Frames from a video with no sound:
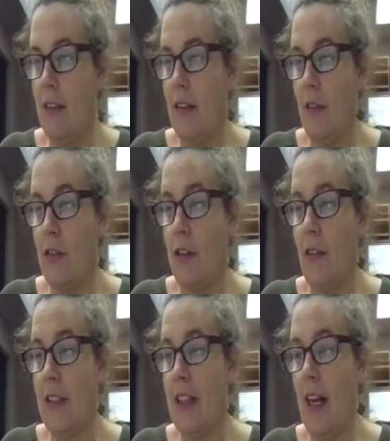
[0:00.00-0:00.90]
they're
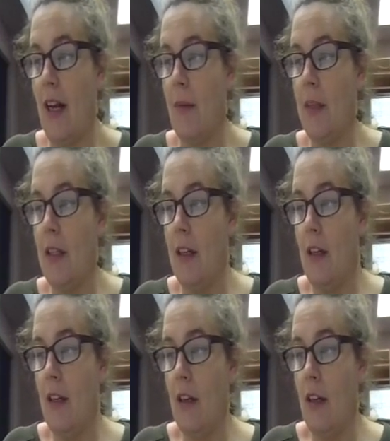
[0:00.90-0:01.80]
serving time,
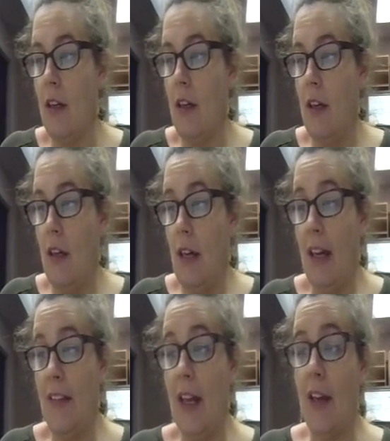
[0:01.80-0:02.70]

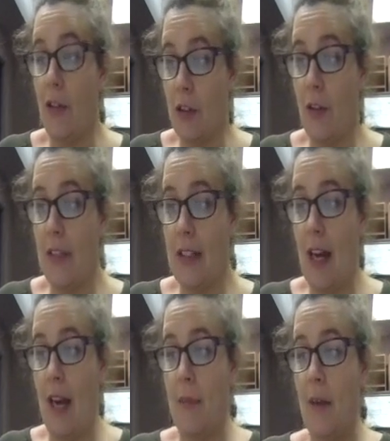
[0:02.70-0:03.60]
and they are serving
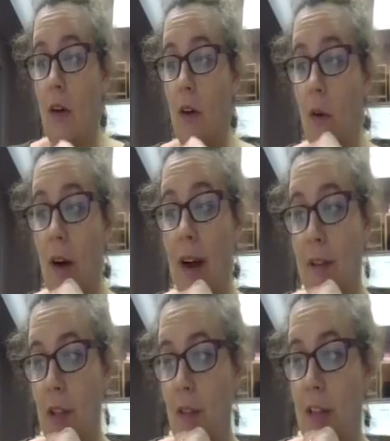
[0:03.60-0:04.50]
time or
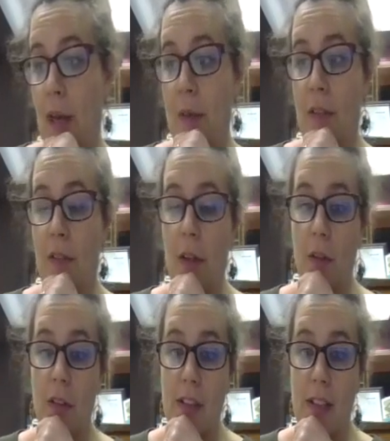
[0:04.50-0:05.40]
have served time in the
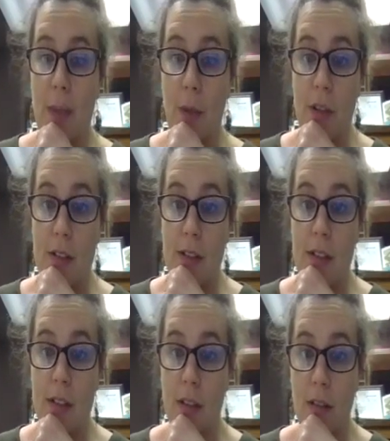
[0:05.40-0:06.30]
federal and state
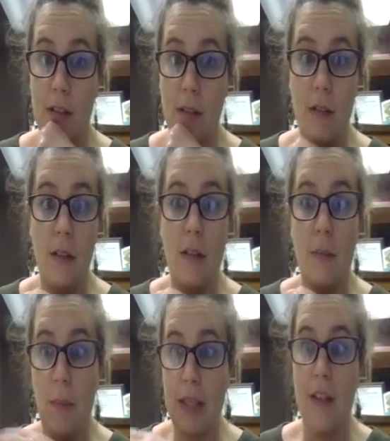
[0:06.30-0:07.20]
prisons,
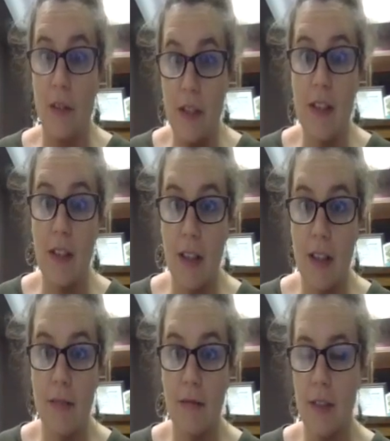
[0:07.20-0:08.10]
based on this
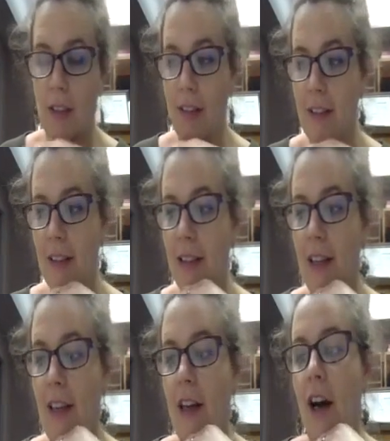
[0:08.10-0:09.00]
study.
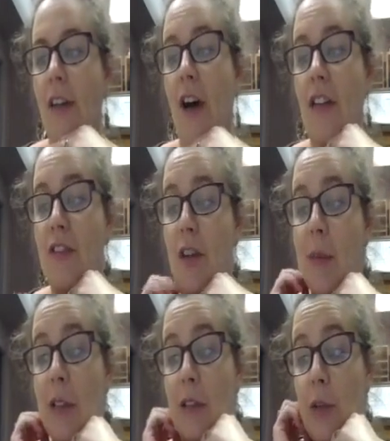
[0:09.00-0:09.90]
Of all the
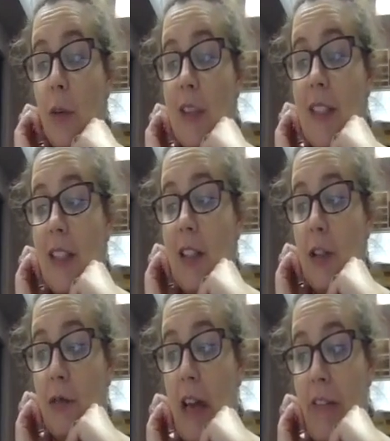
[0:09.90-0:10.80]
females who were sentenced
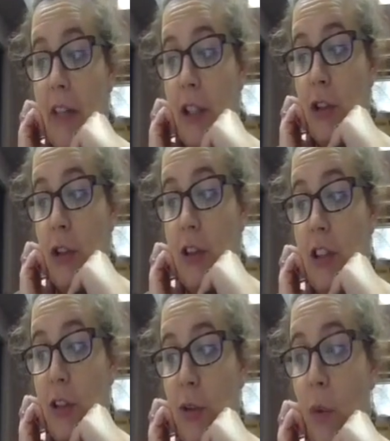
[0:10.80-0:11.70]
on trafficking
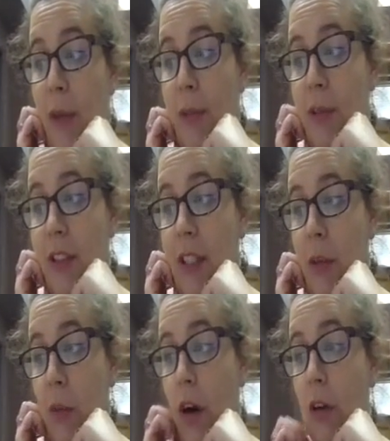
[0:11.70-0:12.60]
charges,
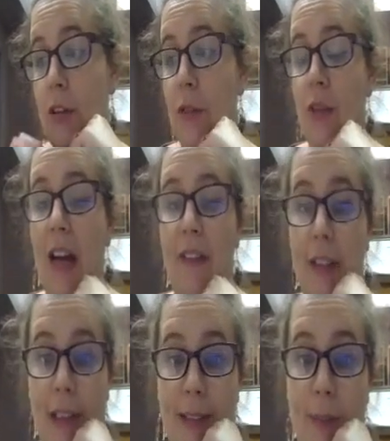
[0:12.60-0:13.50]
20% were also
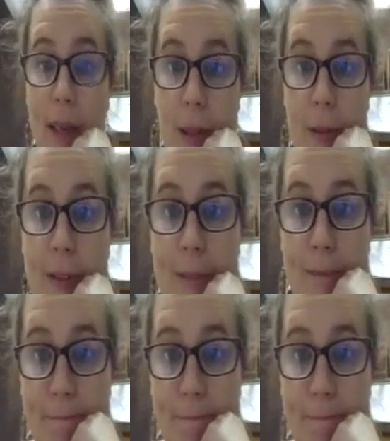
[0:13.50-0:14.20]
trafficked as minors.